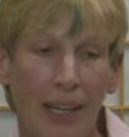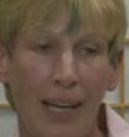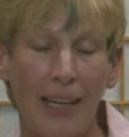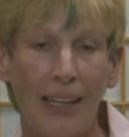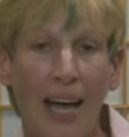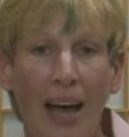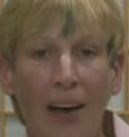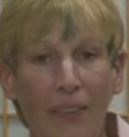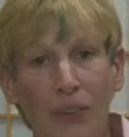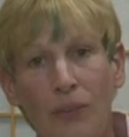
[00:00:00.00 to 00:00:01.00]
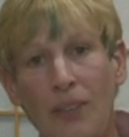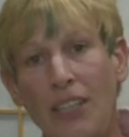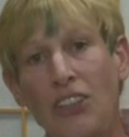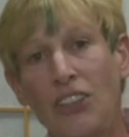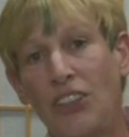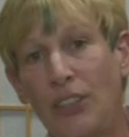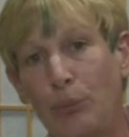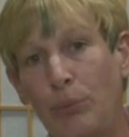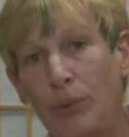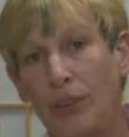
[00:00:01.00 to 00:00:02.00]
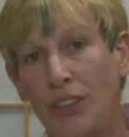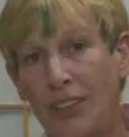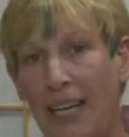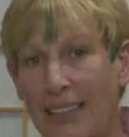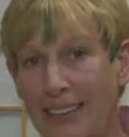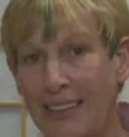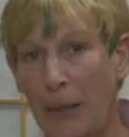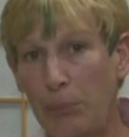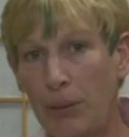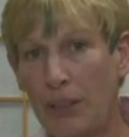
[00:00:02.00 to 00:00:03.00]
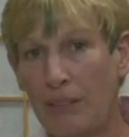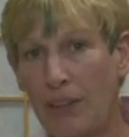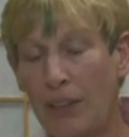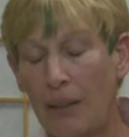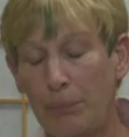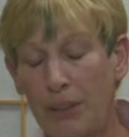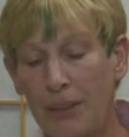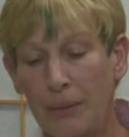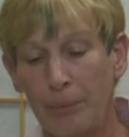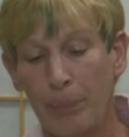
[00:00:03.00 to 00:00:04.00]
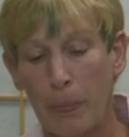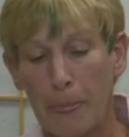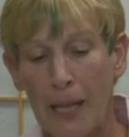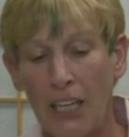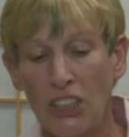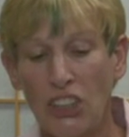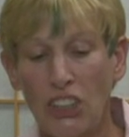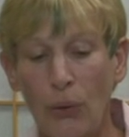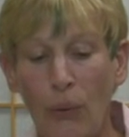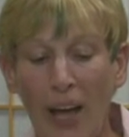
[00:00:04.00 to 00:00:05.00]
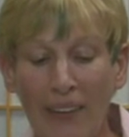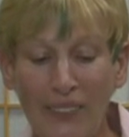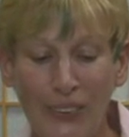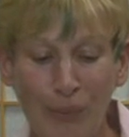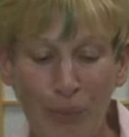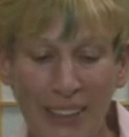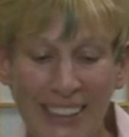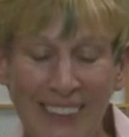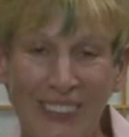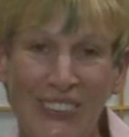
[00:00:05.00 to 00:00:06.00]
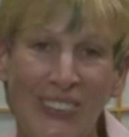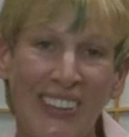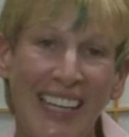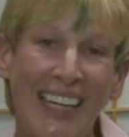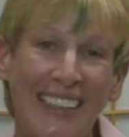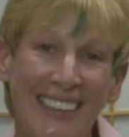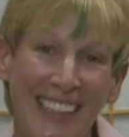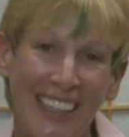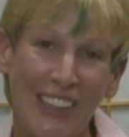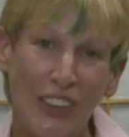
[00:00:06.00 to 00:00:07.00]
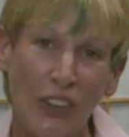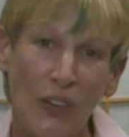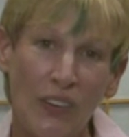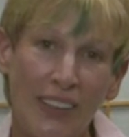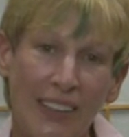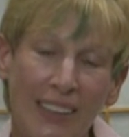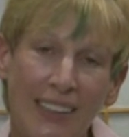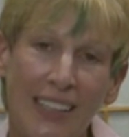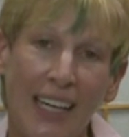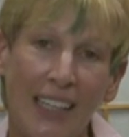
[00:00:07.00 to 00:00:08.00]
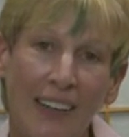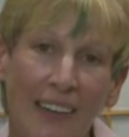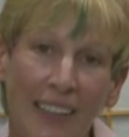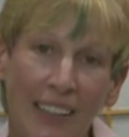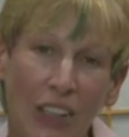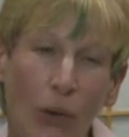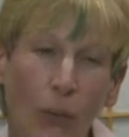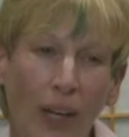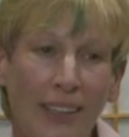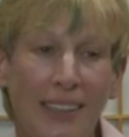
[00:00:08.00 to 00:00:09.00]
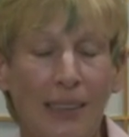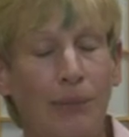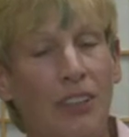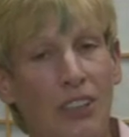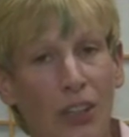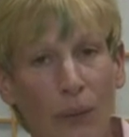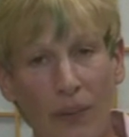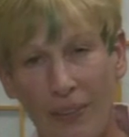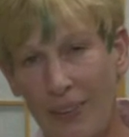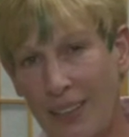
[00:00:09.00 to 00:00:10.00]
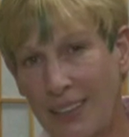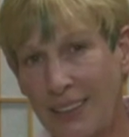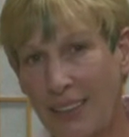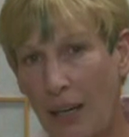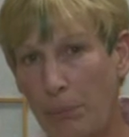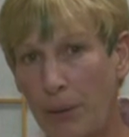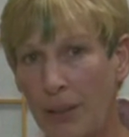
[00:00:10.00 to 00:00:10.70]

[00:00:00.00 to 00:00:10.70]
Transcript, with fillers: and how in relationship to that step it developed. So after months of doing that, he's taken notes and decided this koan seems to go with this step